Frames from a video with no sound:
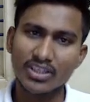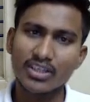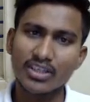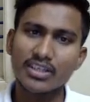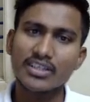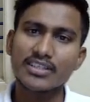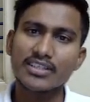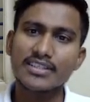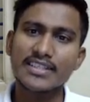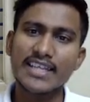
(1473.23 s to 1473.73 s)

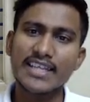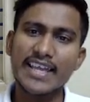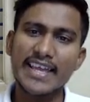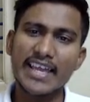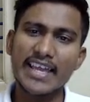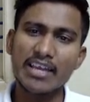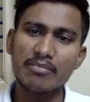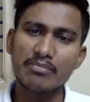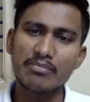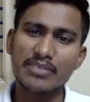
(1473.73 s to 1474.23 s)

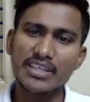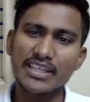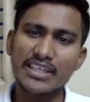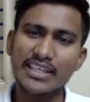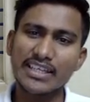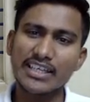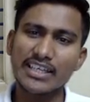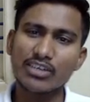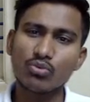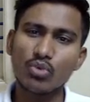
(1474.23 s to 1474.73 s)
Same,
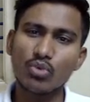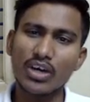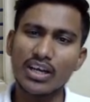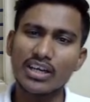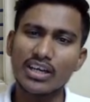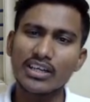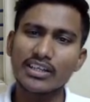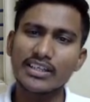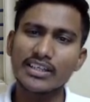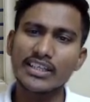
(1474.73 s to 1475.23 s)

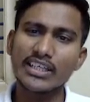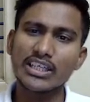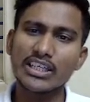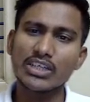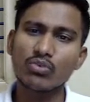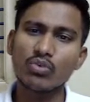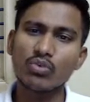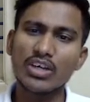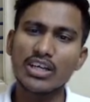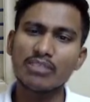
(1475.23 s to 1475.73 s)
equal.
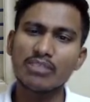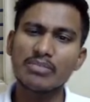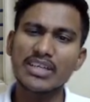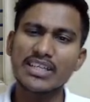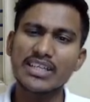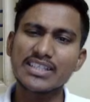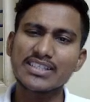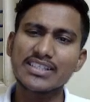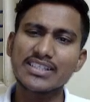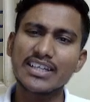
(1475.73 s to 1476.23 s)
Equal
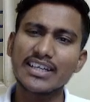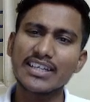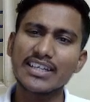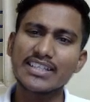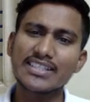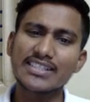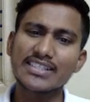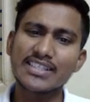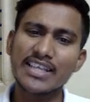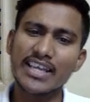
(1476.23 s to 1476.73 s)
means that is
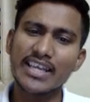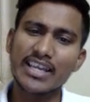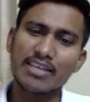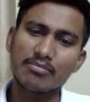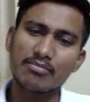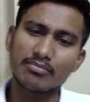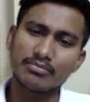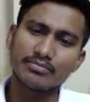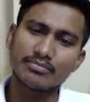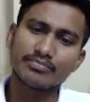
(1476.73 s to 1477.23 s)

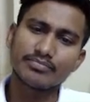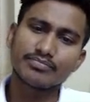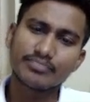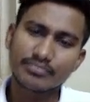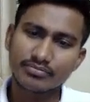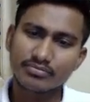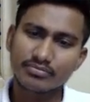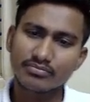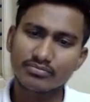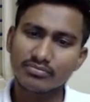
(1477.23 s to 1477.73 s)
same.
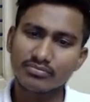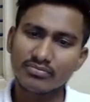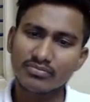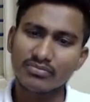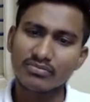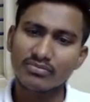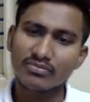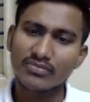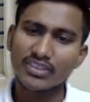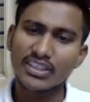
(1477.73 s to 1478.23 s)

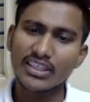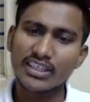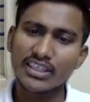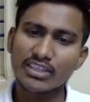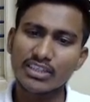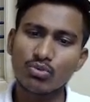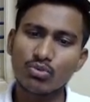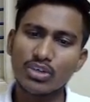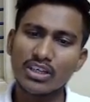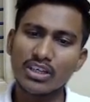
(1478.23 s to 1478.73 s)

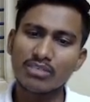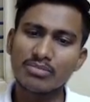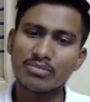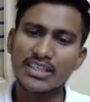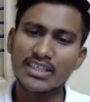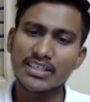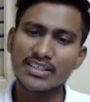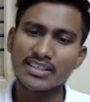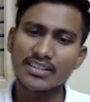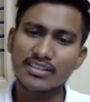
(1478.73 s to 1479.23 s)
Equal
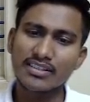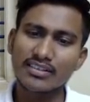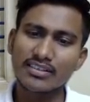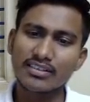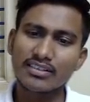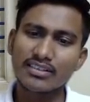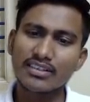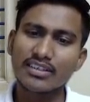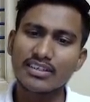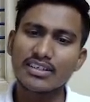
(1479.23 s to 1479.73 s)
means
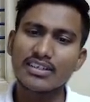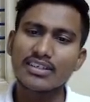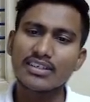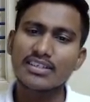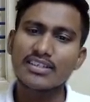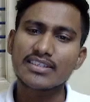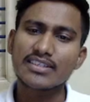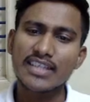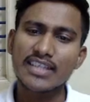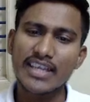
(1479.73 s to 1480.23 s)

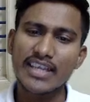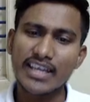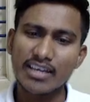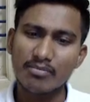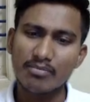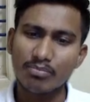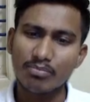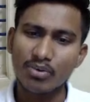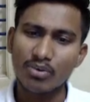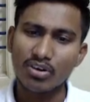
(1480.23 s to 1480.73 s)
same.
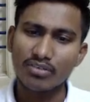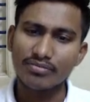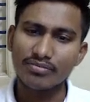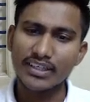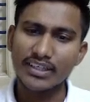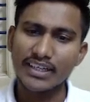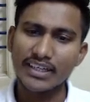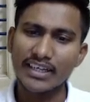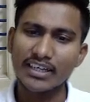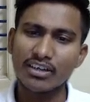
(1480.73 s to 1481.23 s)
Profit
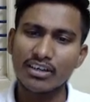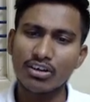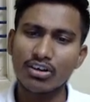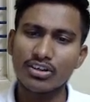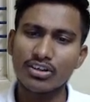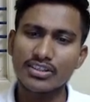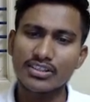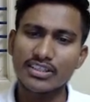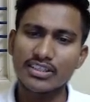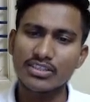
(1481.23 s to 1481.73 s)
and
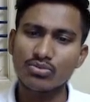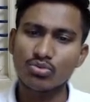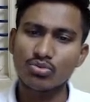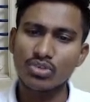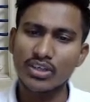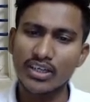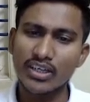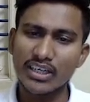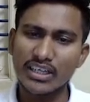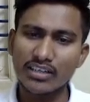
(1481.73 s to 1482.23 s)
loss is
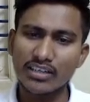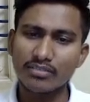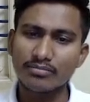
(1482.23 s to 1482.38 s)
what?